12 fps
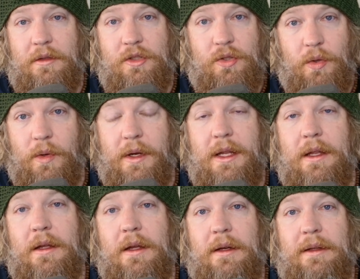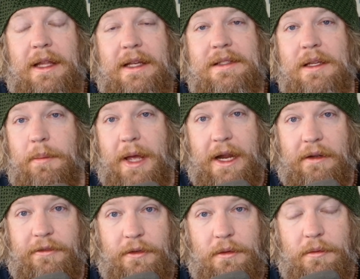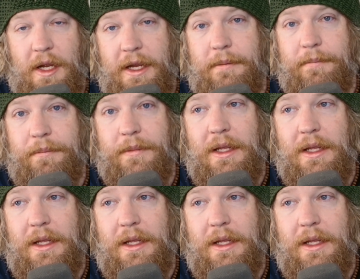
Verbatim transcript: story less impactful, right?